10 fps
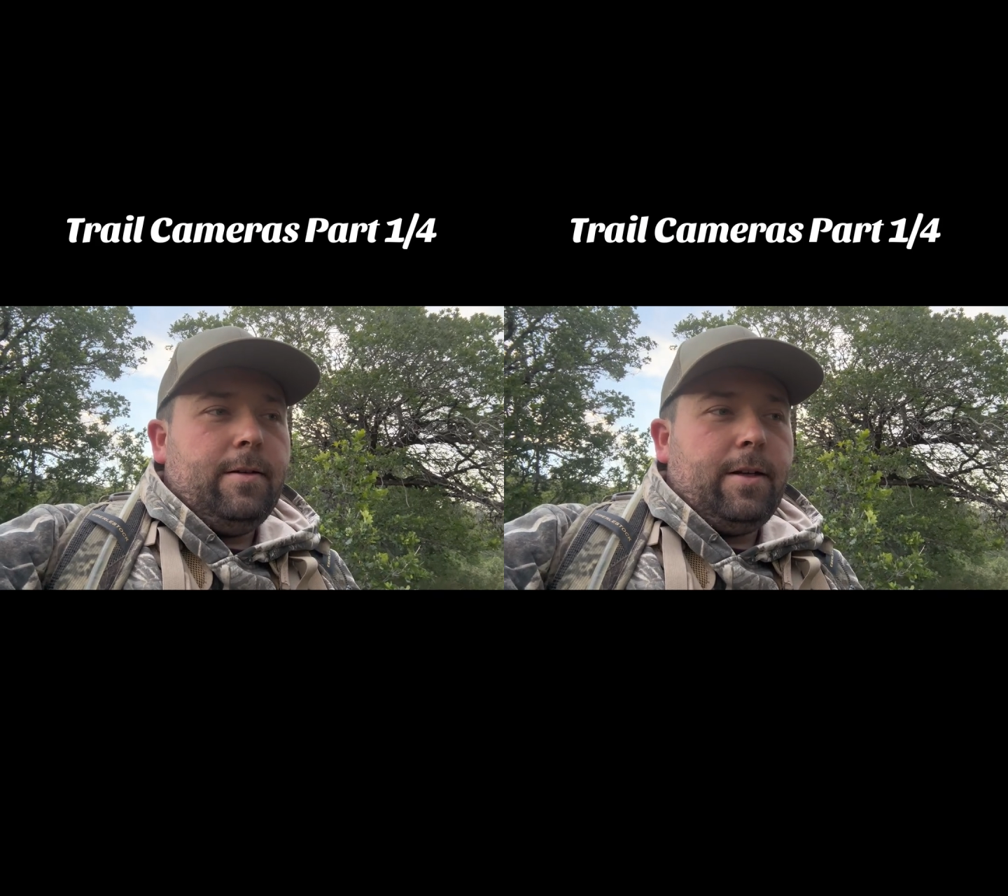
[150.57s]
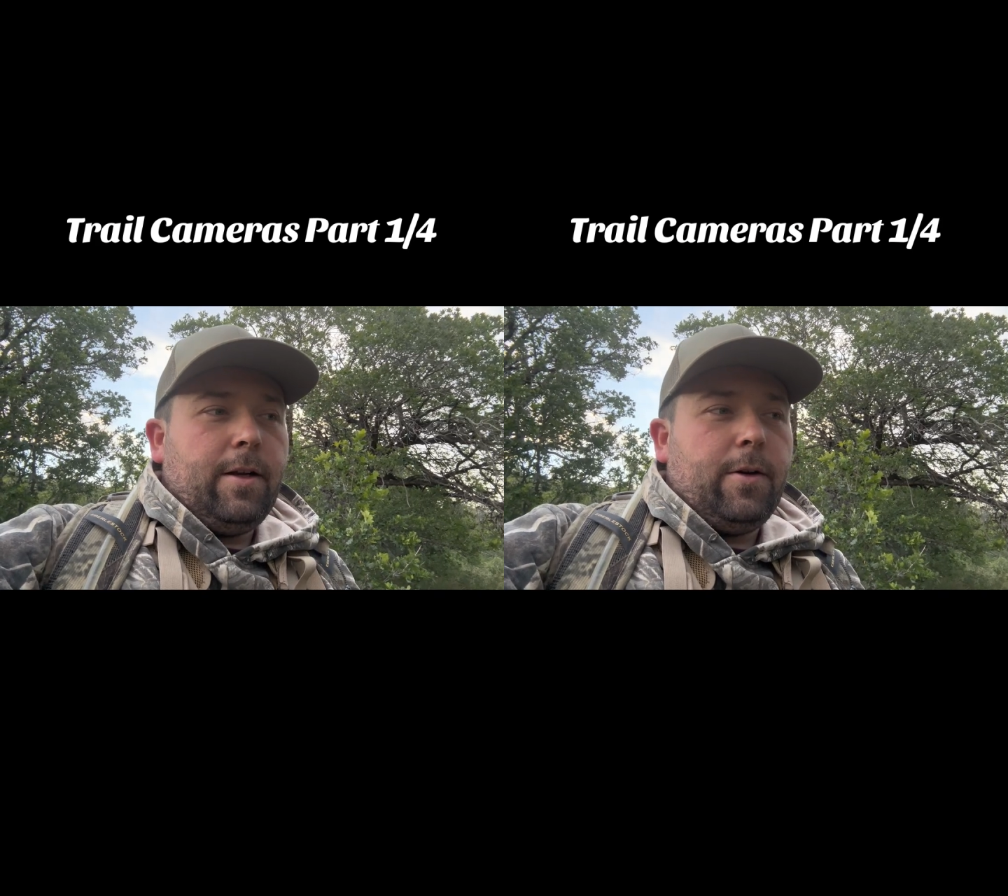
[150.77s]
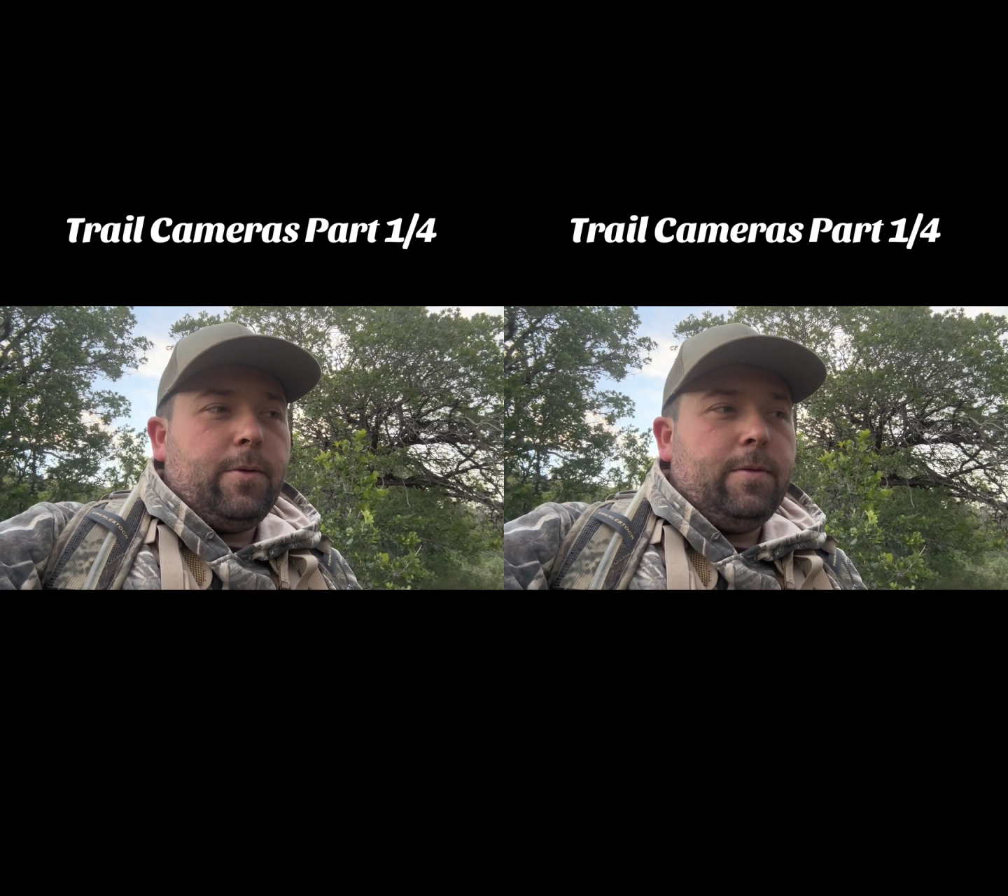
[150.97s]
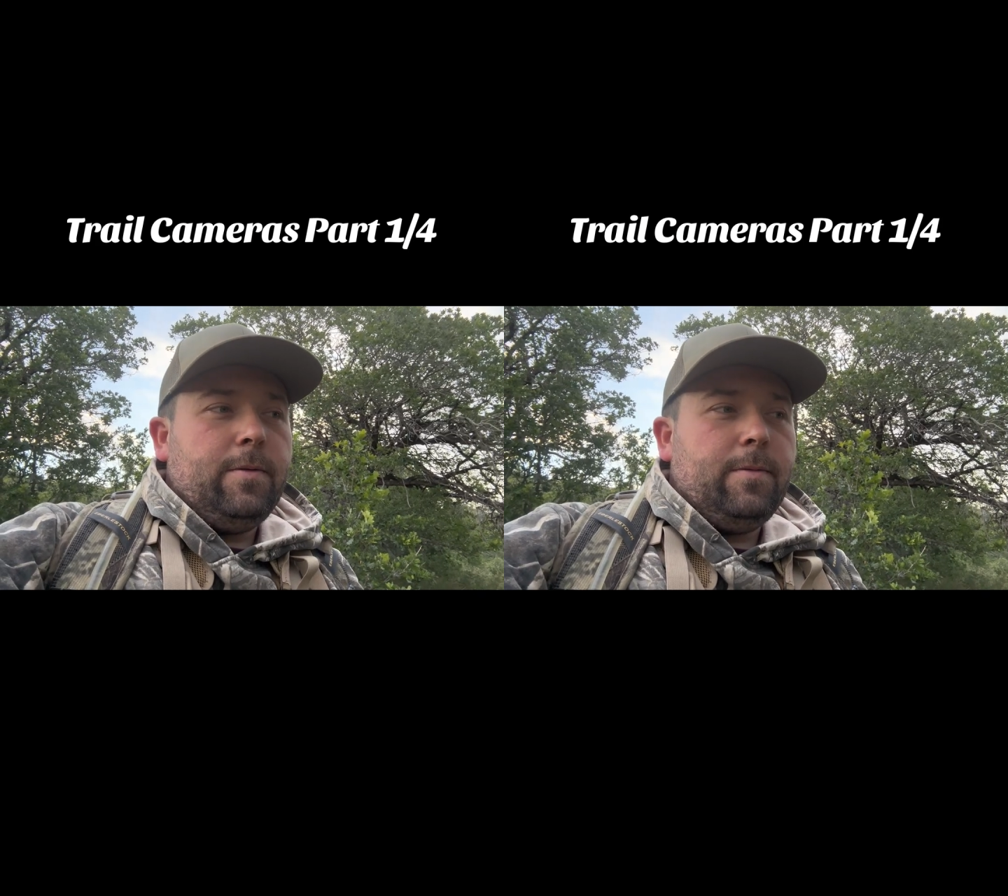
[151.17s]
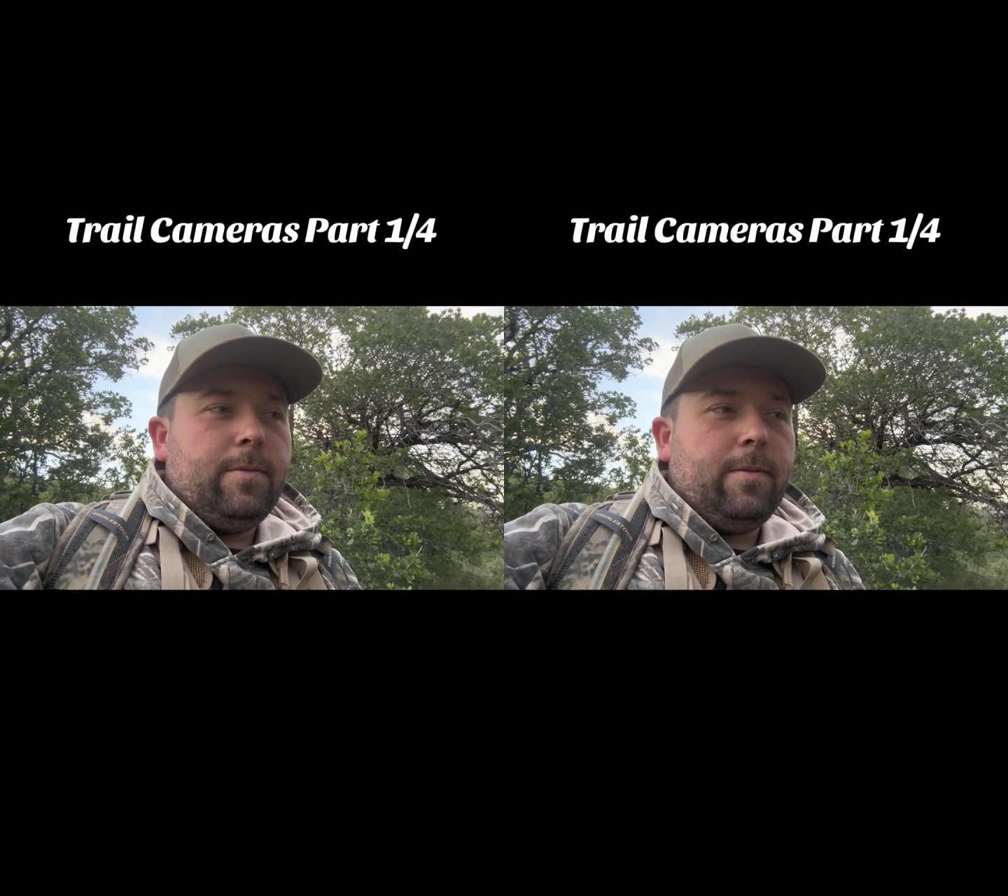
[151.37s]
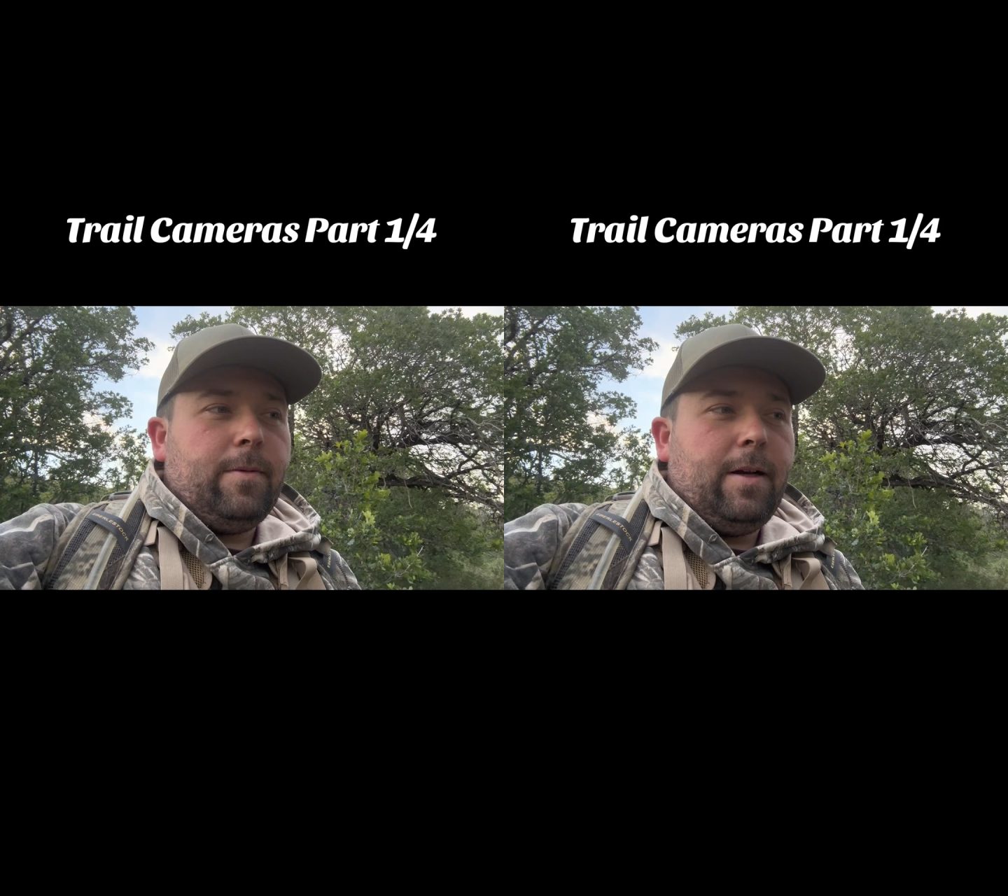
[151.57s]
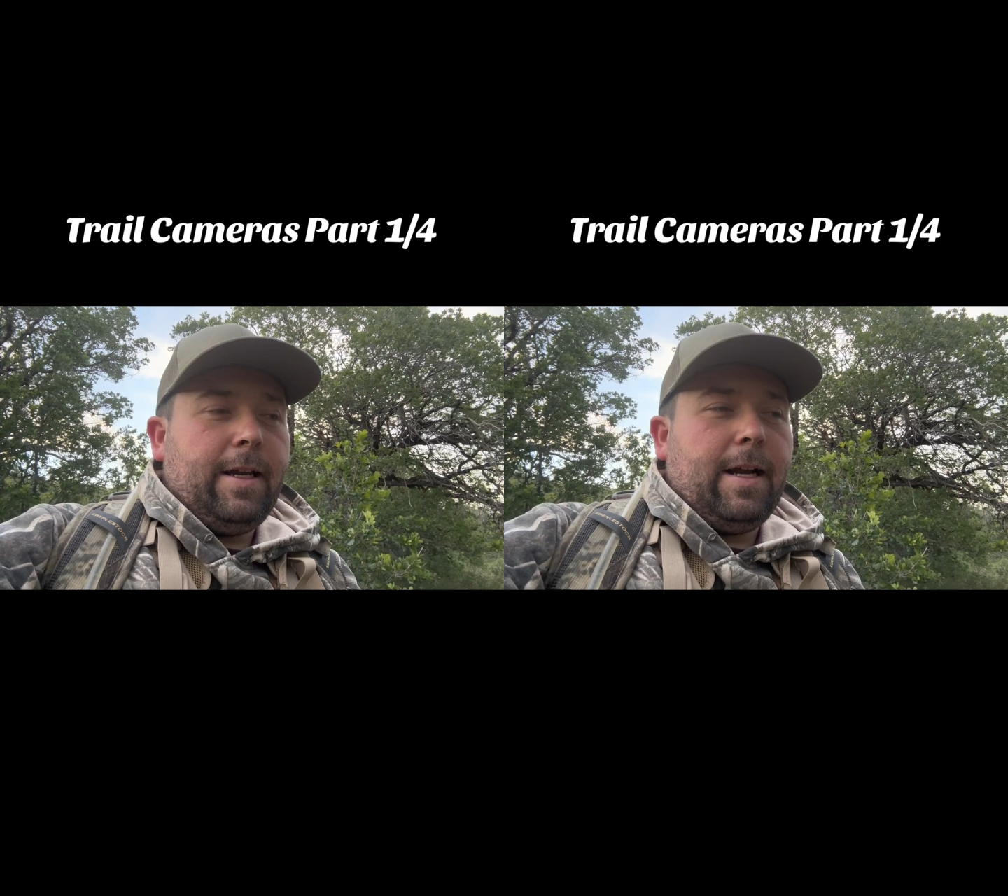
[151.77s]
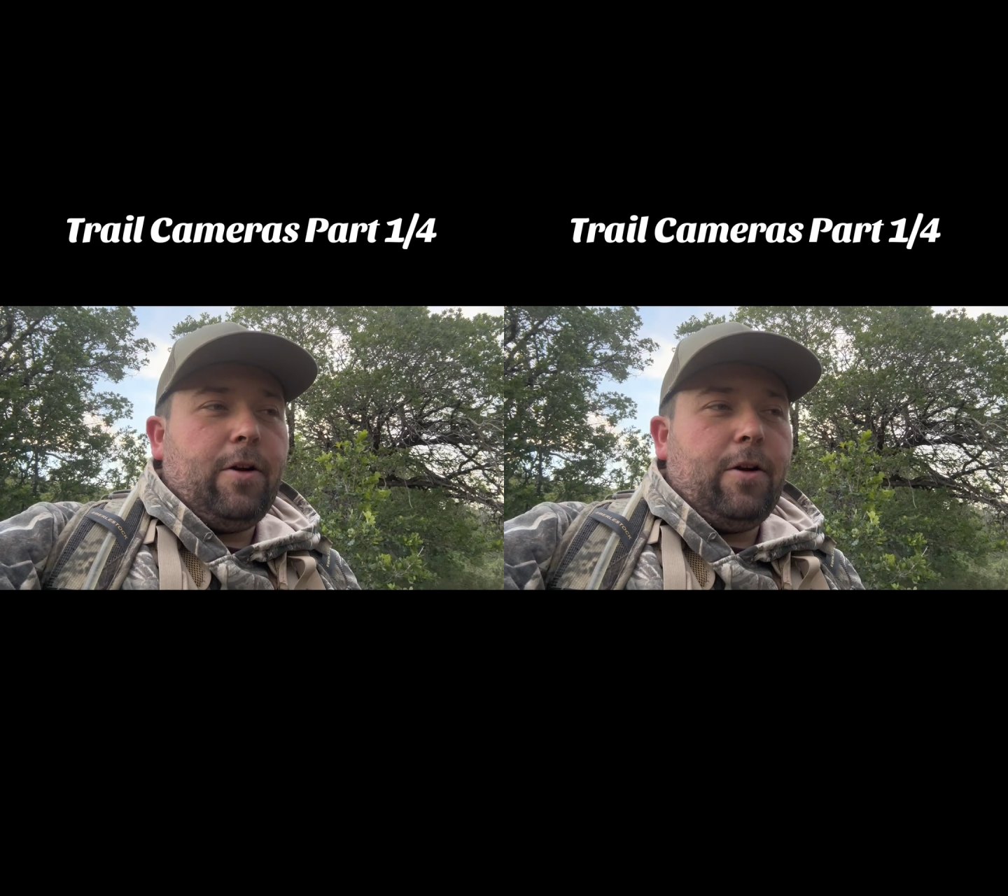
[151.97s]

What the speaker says: again,